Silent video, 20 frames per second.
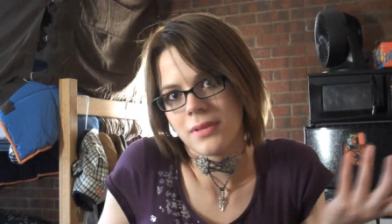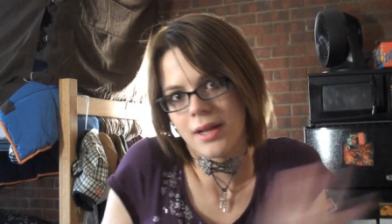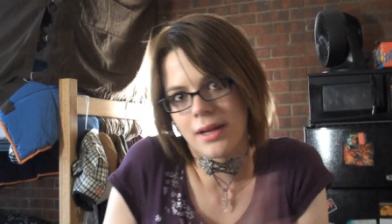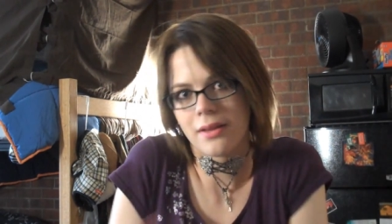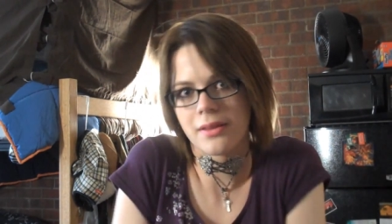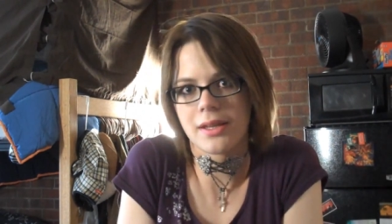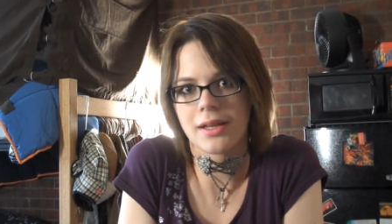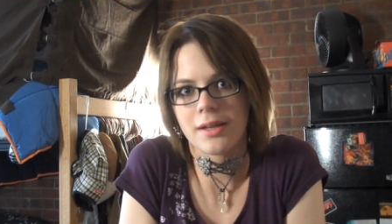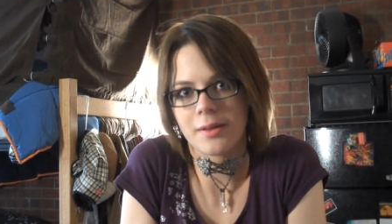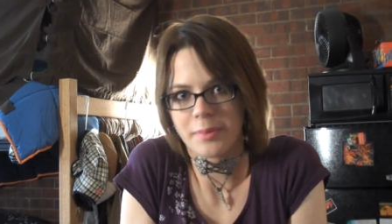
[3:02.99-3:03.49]
How
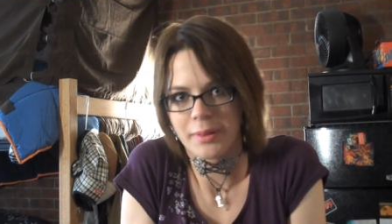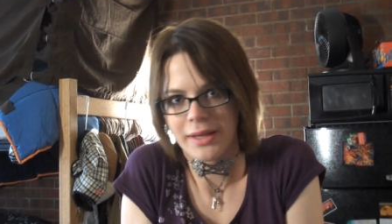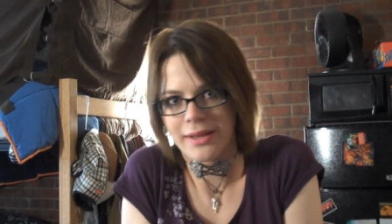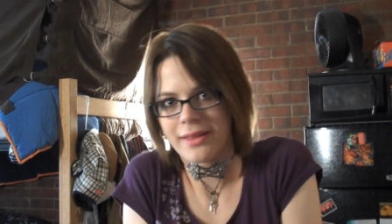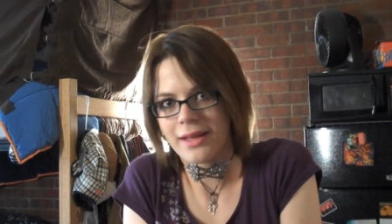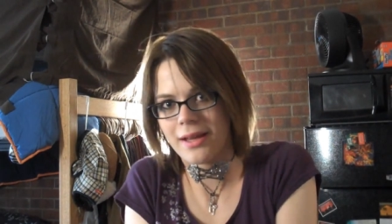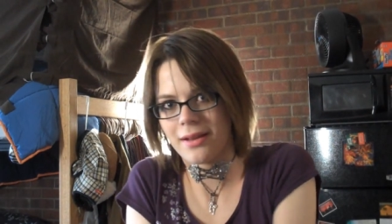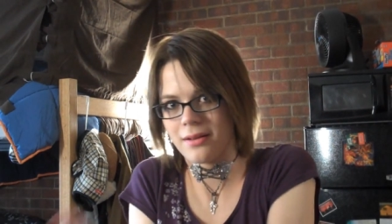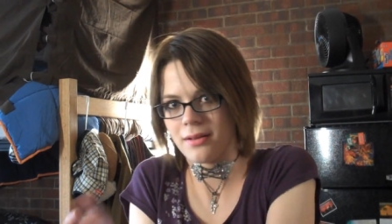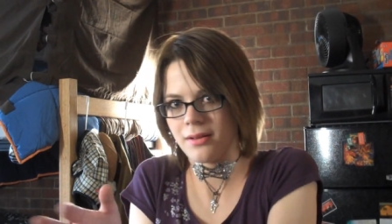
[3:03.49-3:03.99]
are they going to play
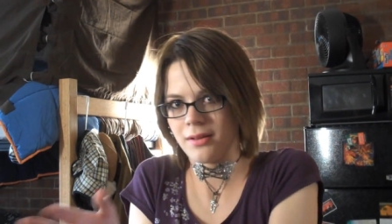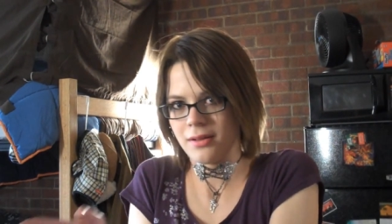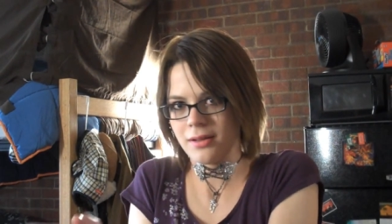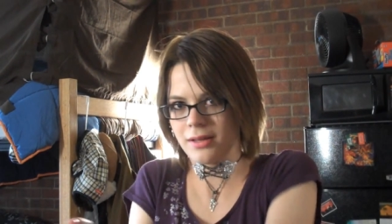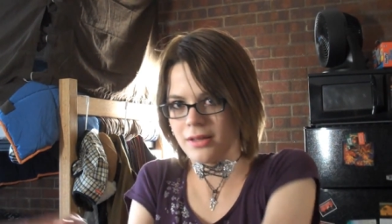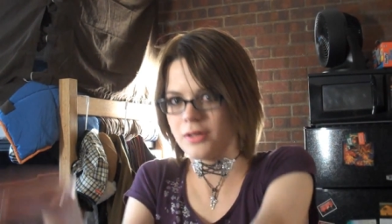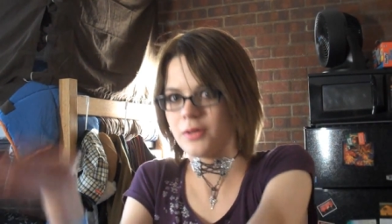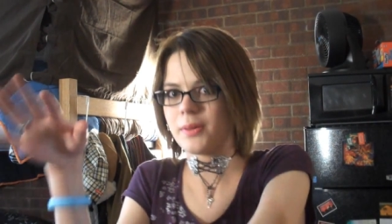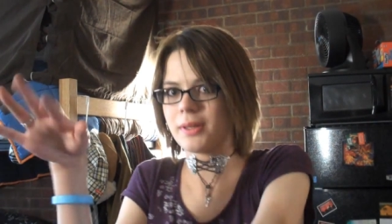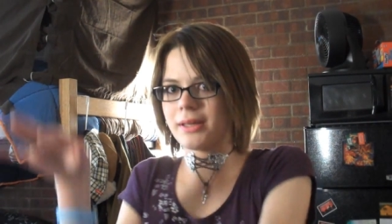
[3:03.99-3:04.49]
that
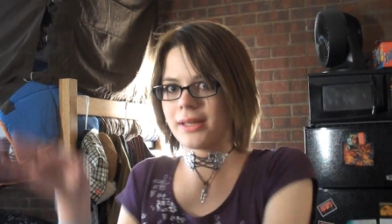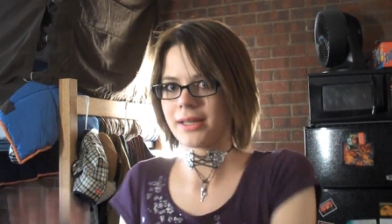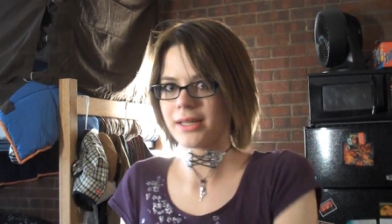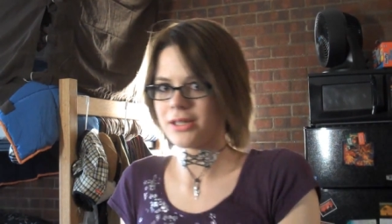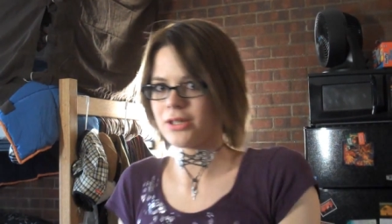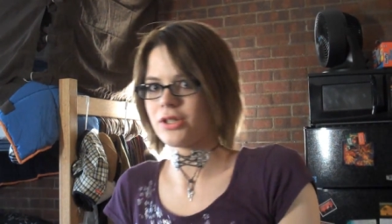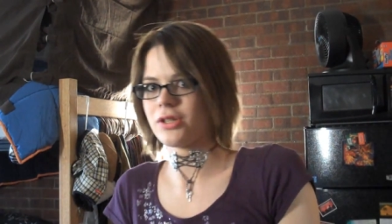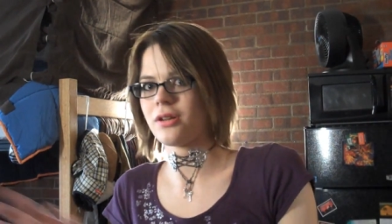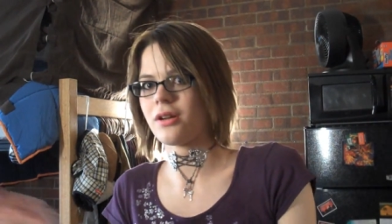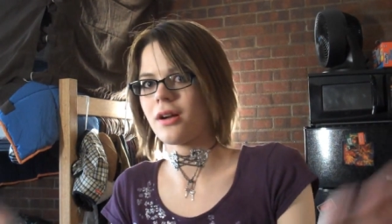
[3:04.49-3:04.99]
into it? Like,
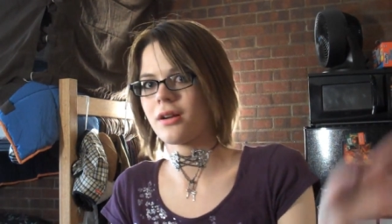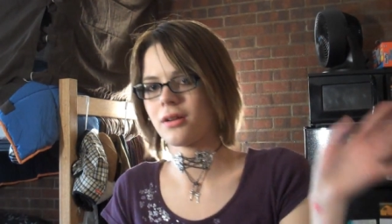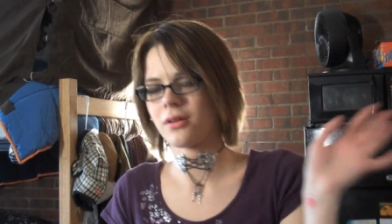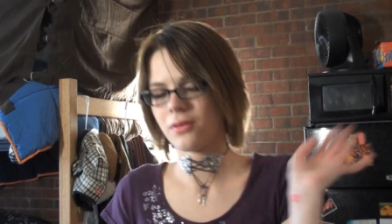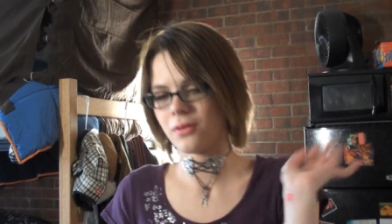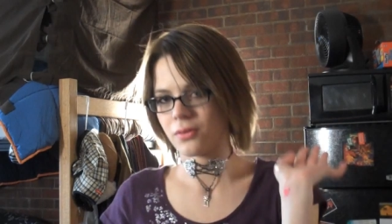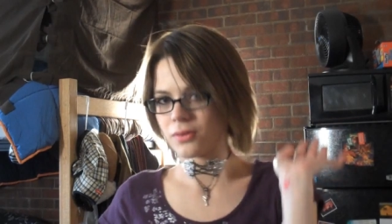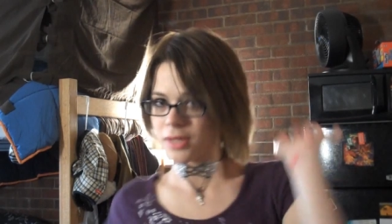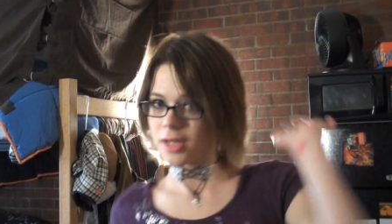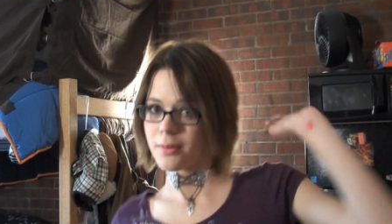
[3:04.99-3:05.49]
can she not
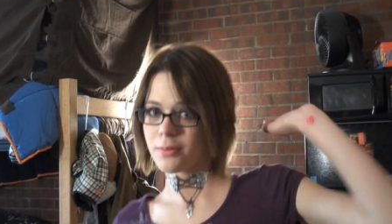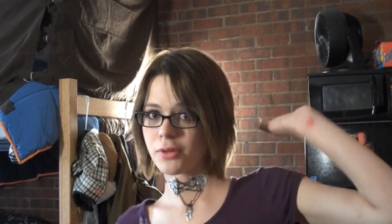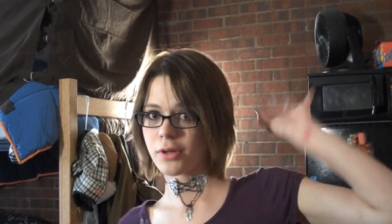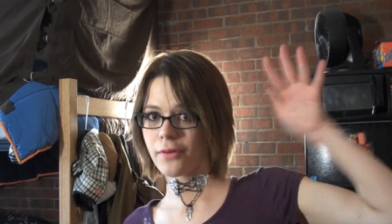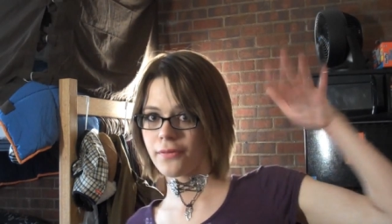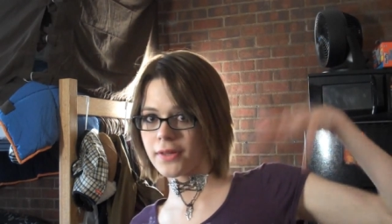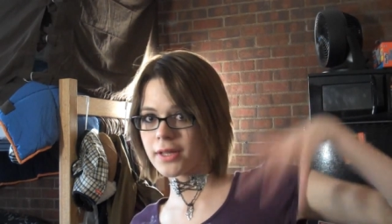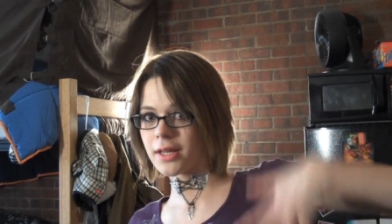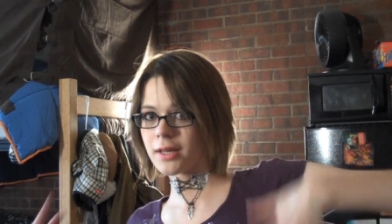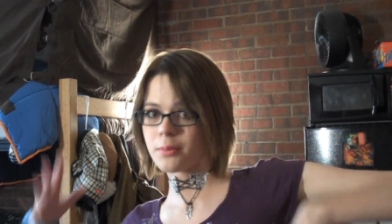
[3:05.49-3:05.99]
go time
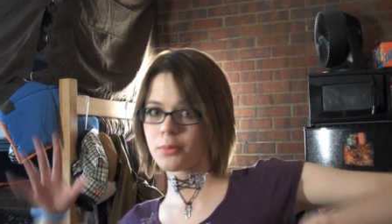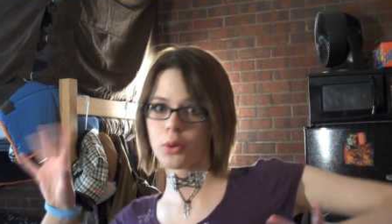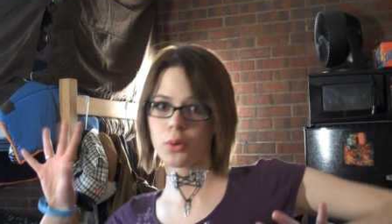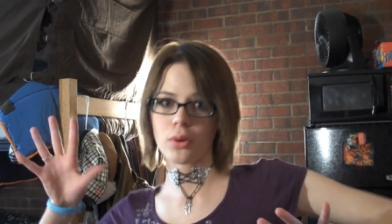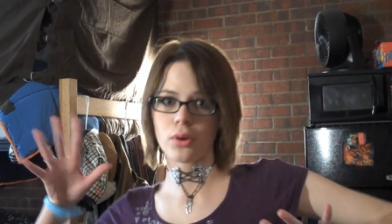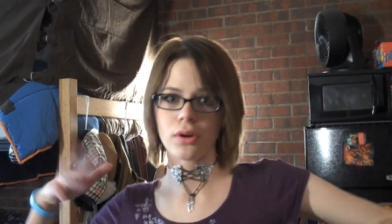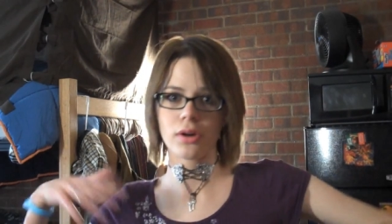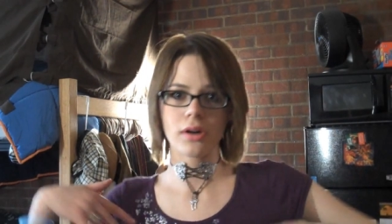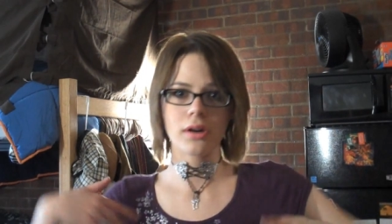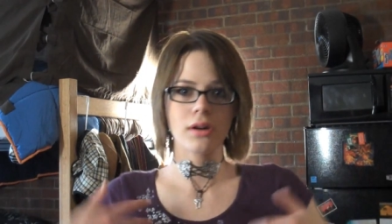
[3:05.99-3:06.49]
traveling
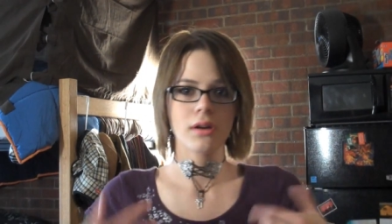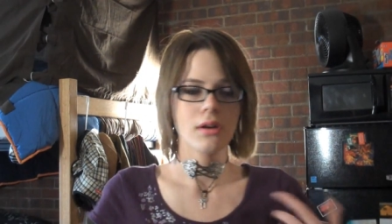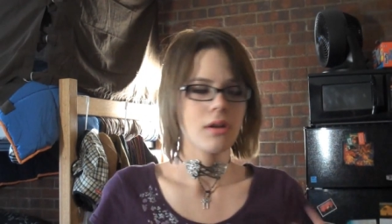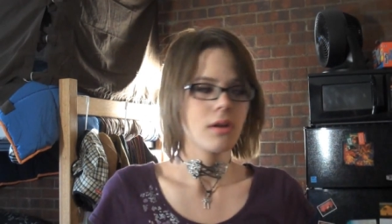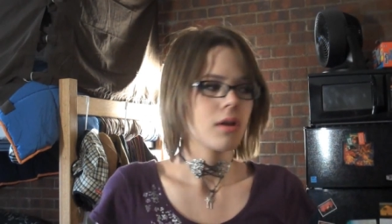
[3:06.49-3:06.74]
anymore?